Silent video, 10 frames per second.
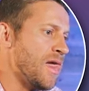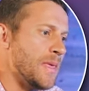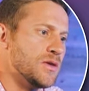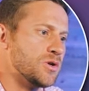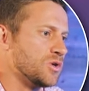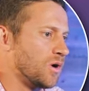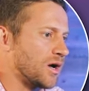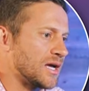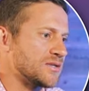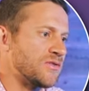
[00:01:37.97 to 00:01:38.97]
And then you can do
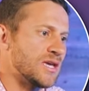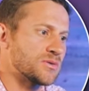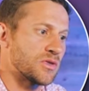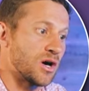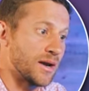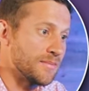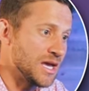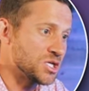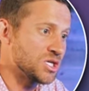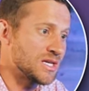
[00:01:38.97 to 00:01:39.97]
all kinds of things with
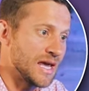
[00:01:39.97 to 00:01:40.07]
automation,